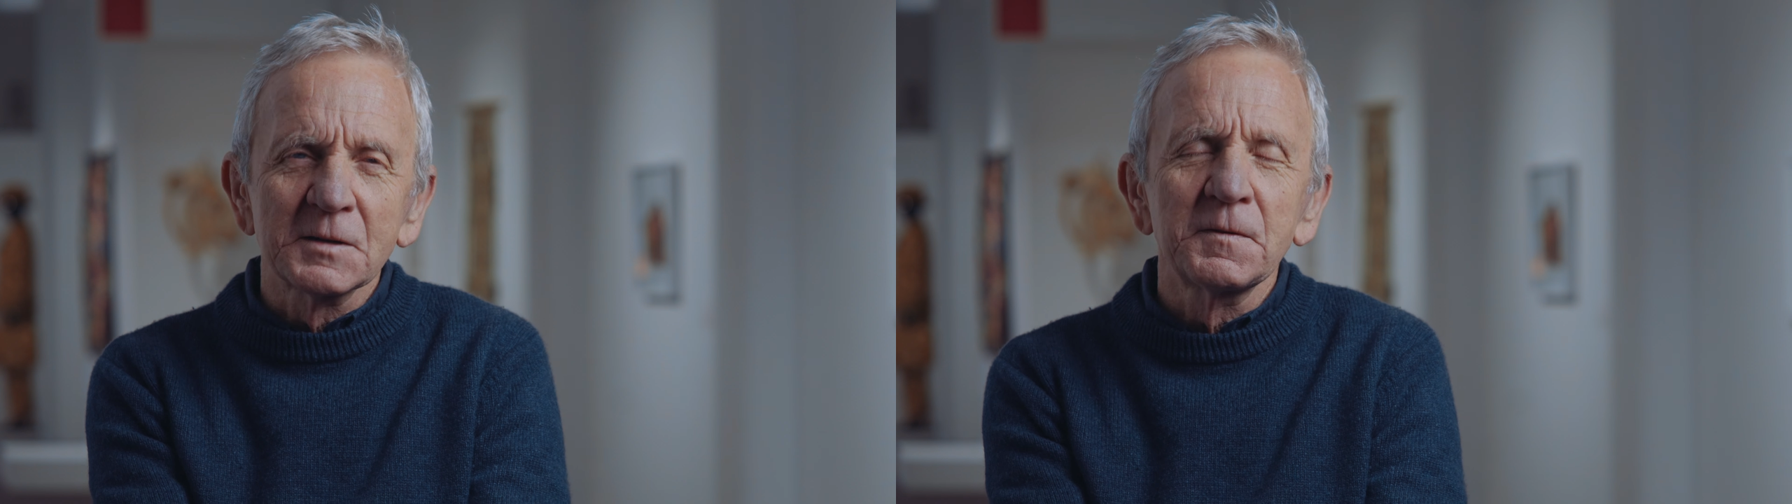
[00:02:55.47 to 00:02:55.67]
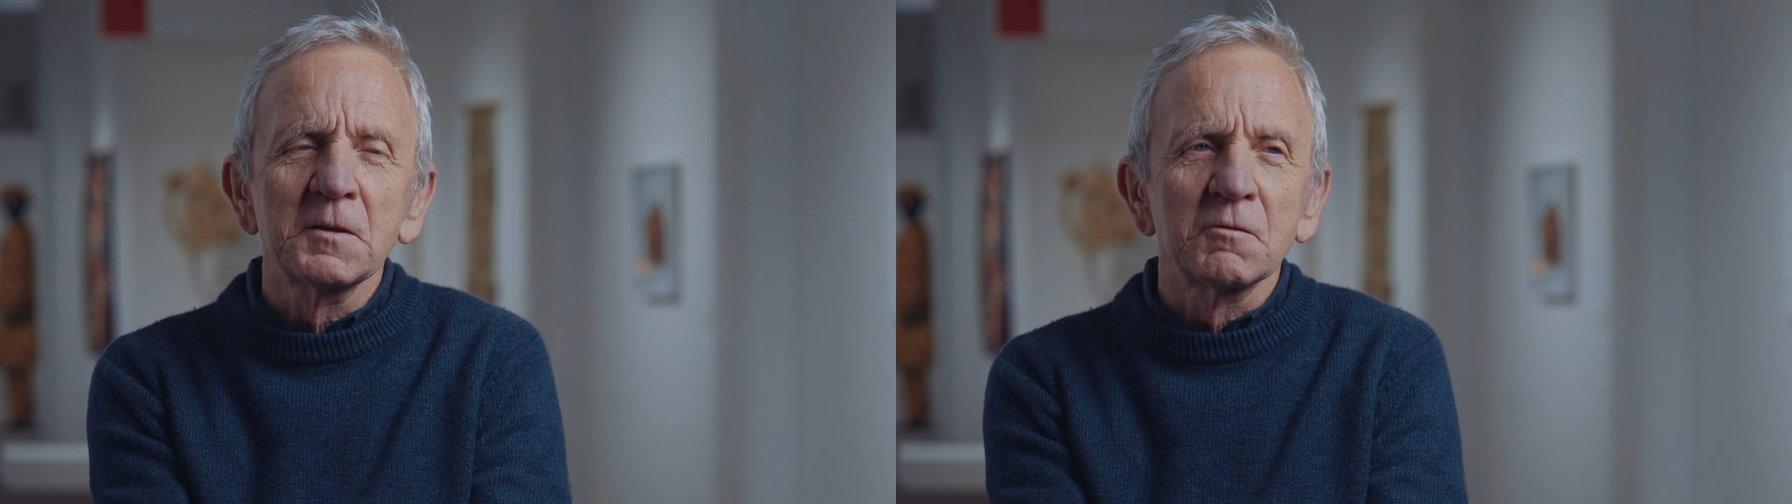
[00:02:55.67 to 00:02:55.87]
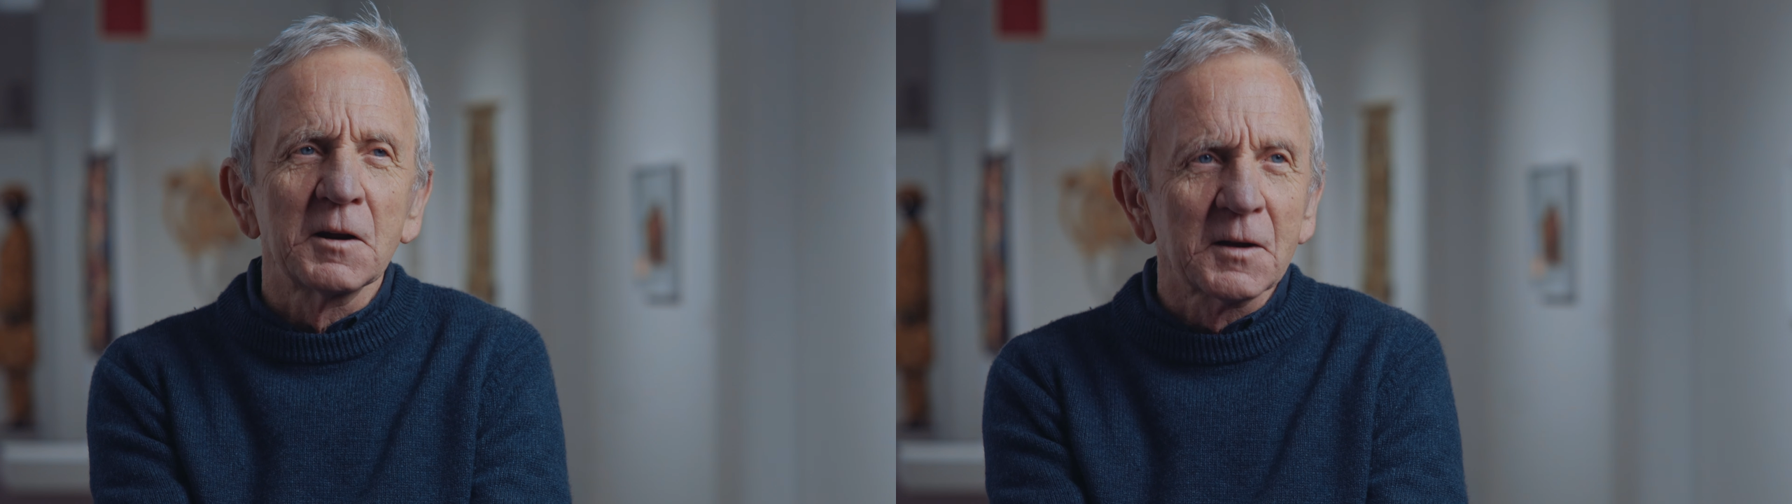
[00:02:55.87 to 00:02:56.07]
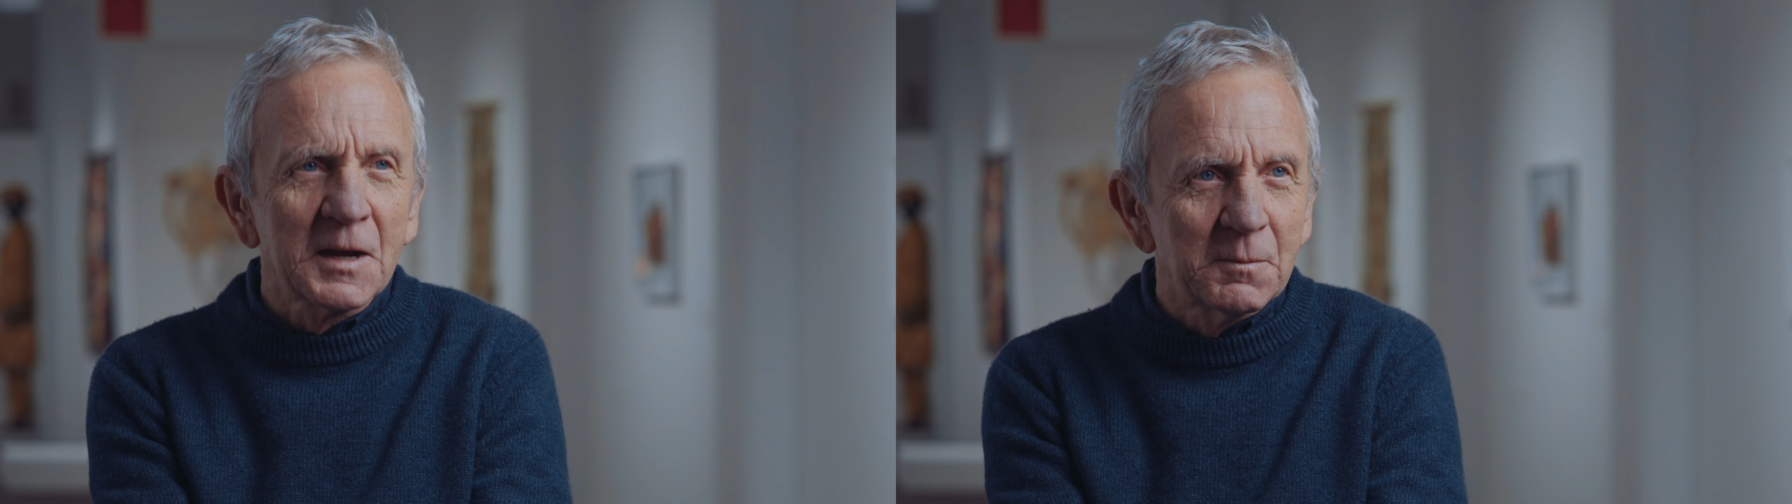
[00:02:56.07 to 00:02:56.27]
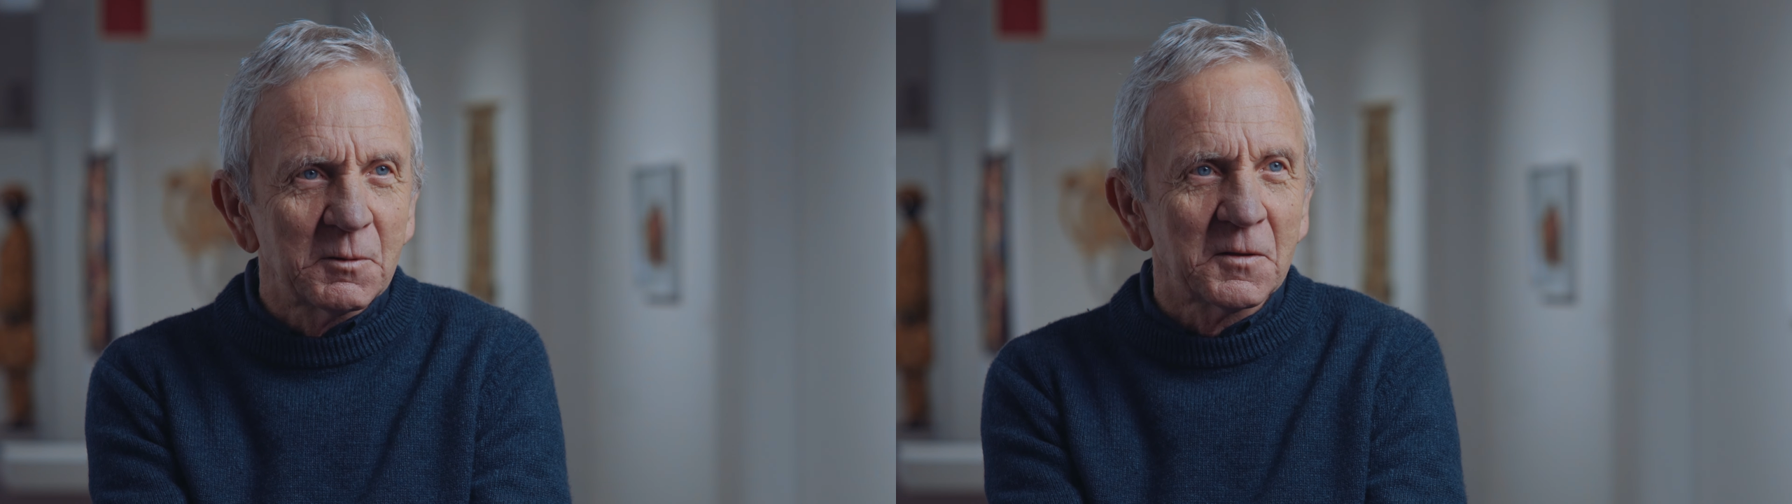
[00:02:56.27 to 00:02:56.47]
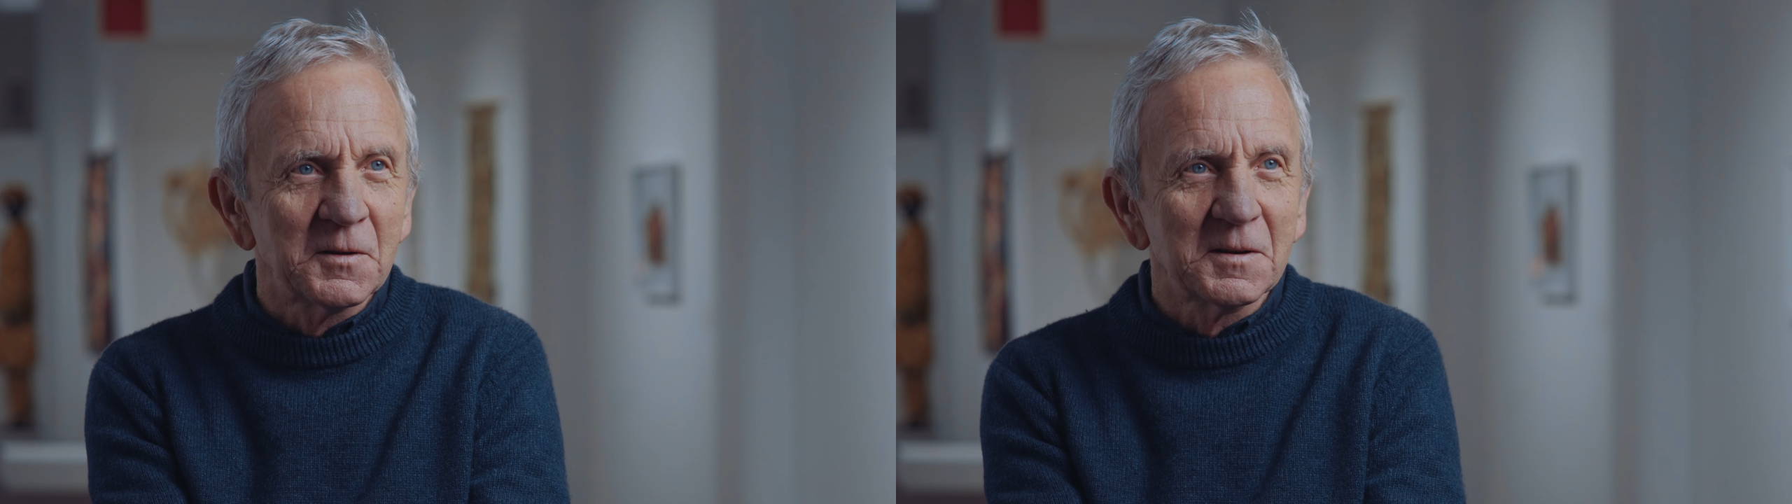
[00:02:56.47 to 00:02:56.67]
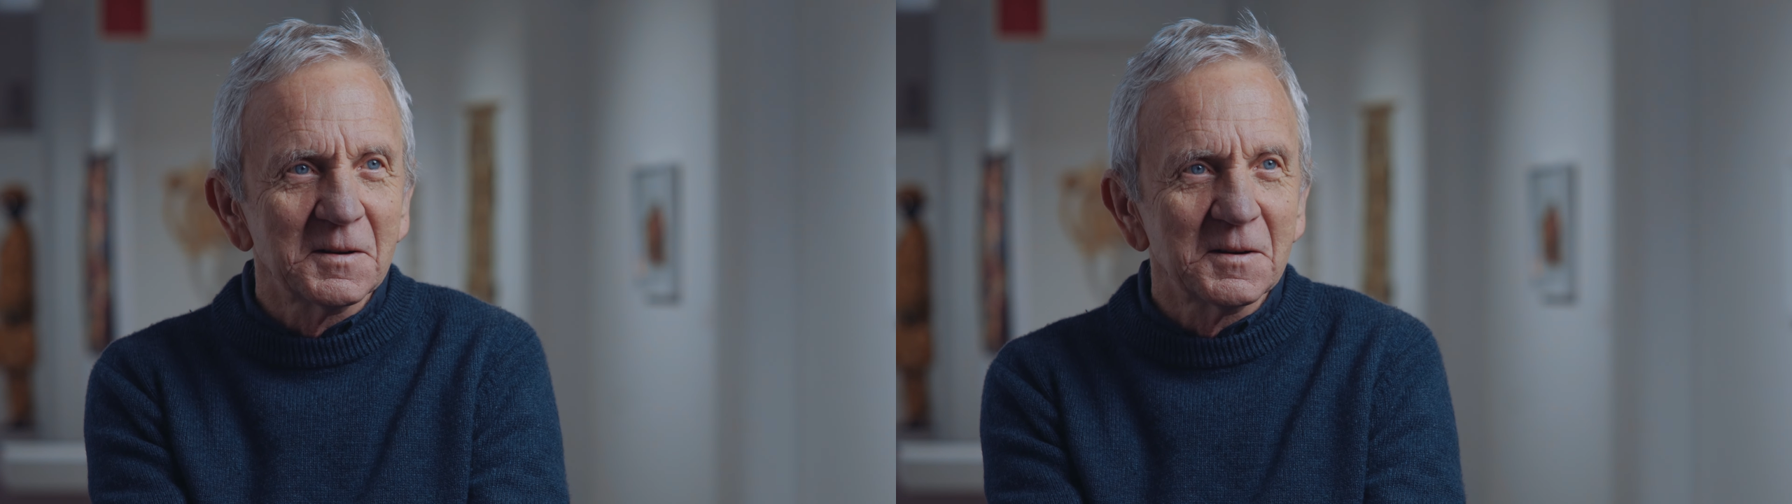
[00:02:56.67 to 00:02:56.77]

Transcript: feather in our cap, I think.